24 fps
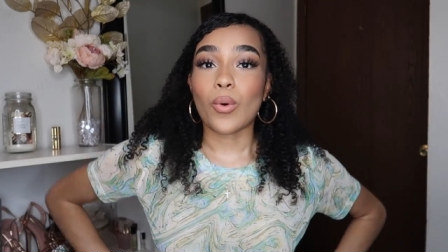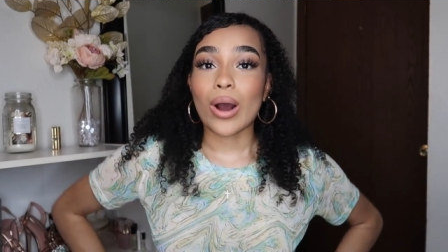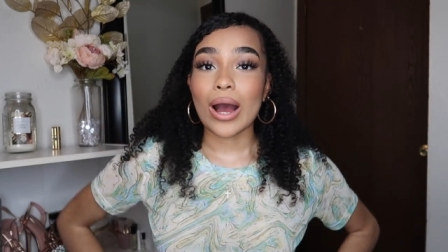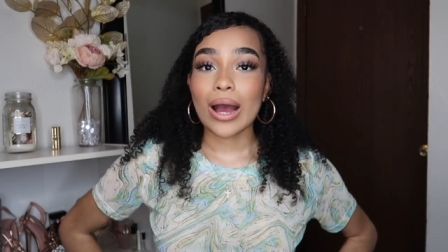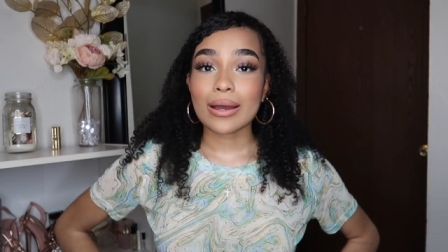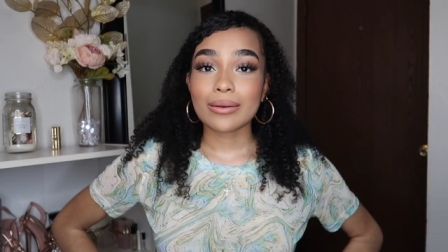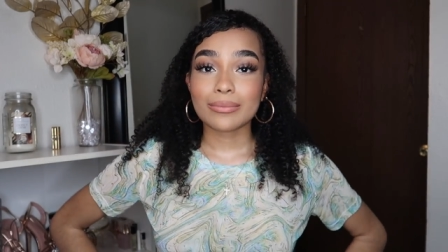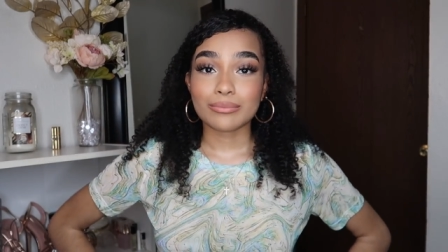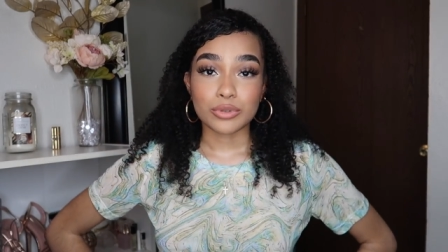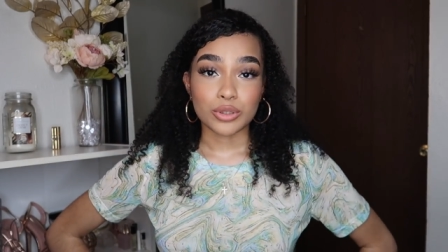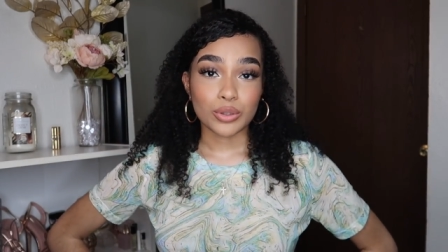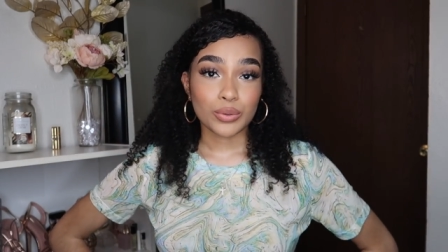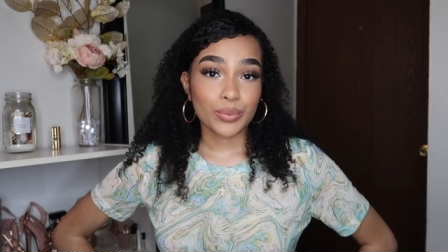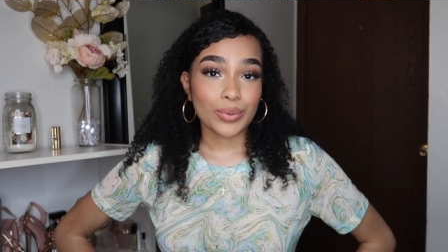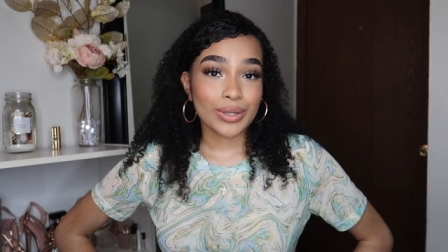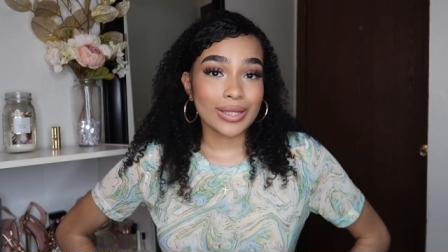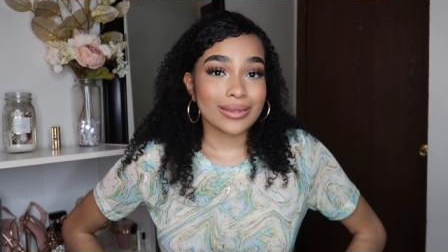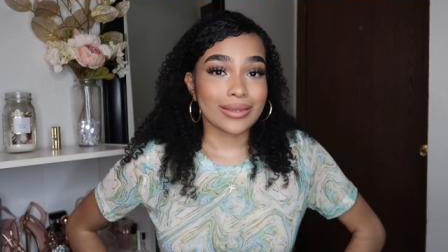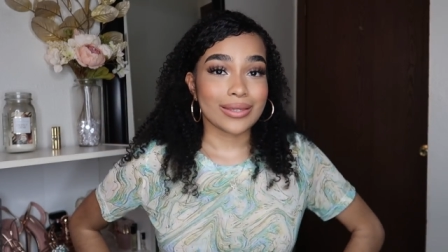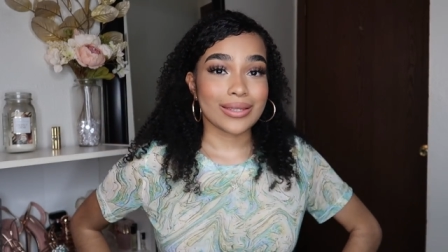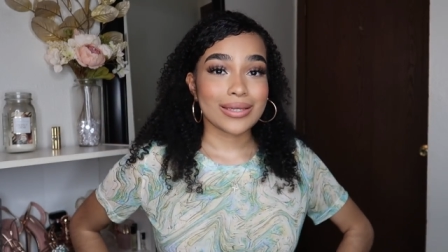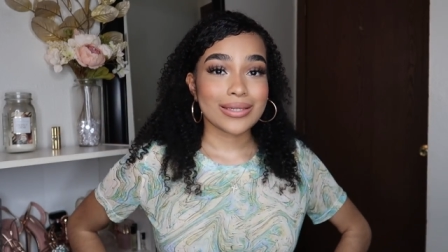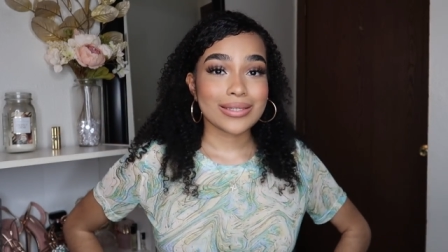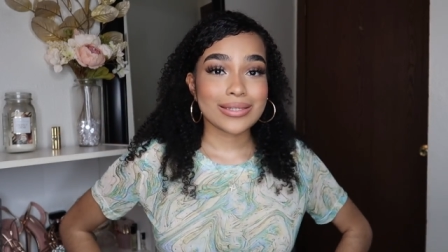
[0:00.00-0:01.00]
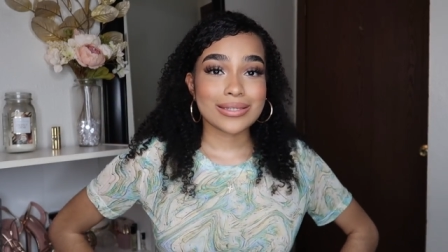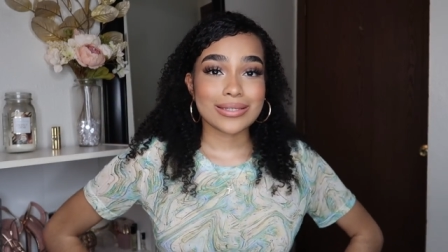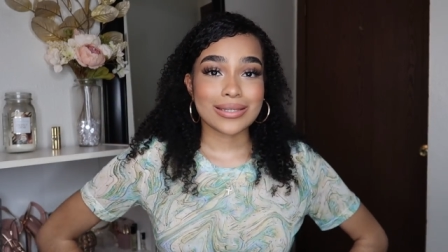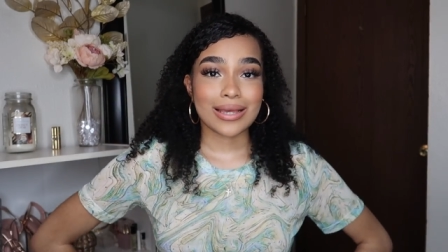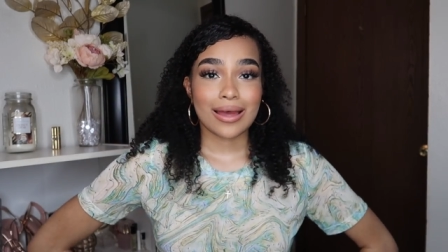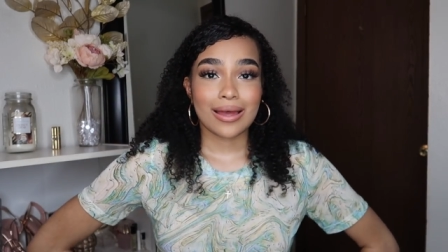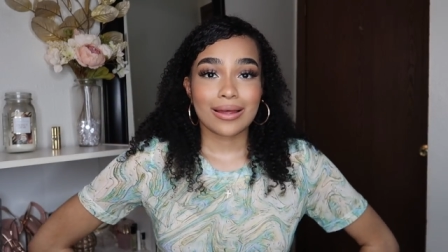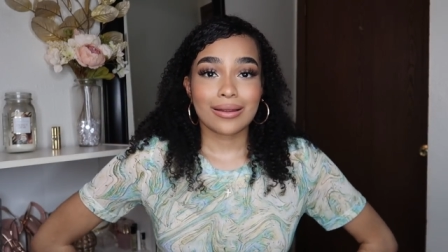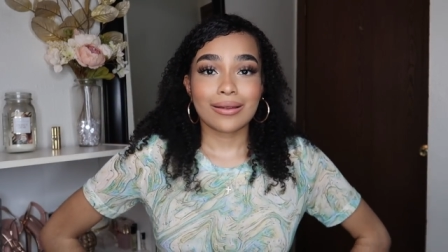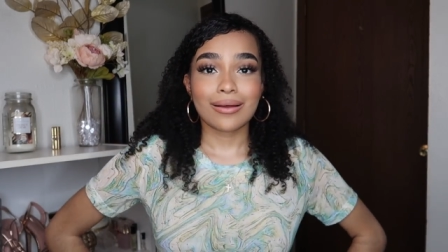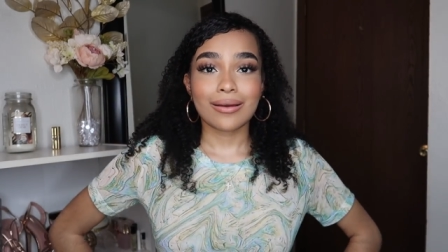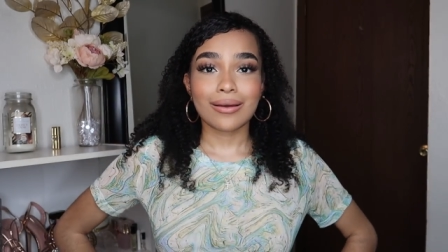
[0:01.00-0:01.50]
why i'm doing this
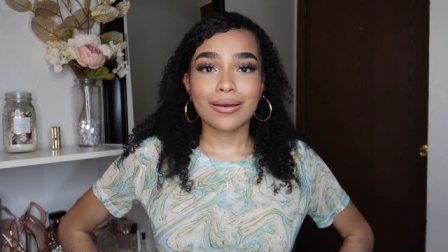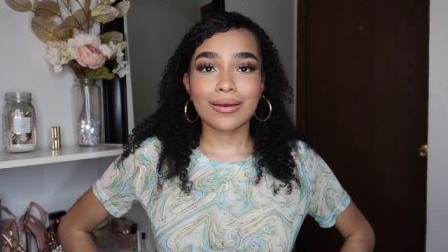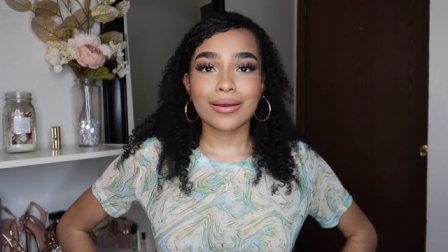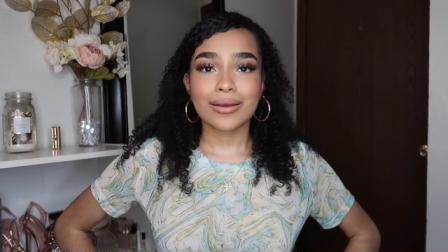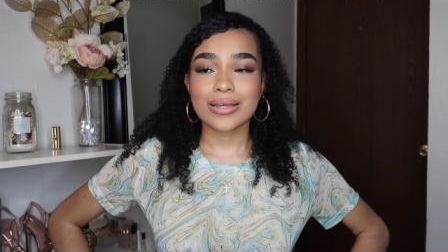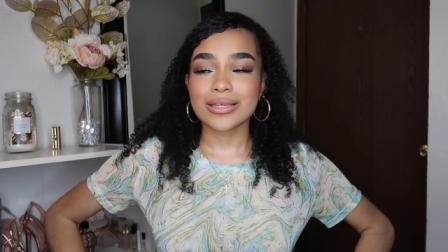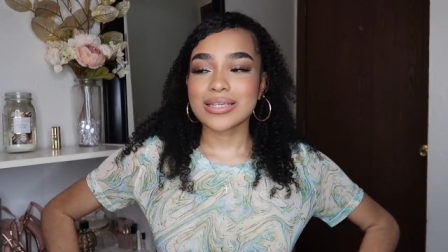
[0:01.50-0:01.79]
uh-huh.